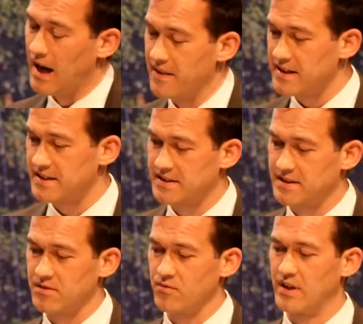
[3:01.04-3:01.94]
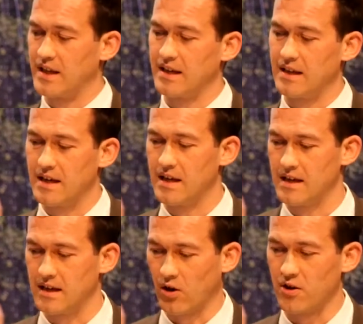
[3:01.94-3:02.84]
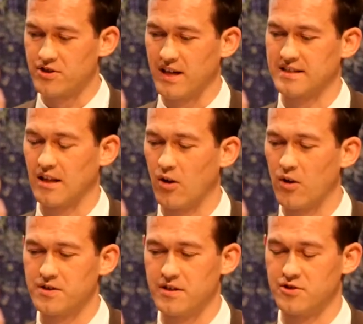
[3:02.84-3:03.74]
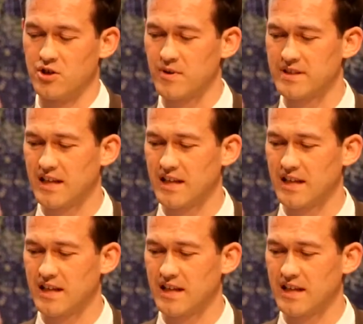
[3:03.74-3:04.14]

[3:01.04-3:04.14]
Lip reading: And this really contrasts a lot to the tumor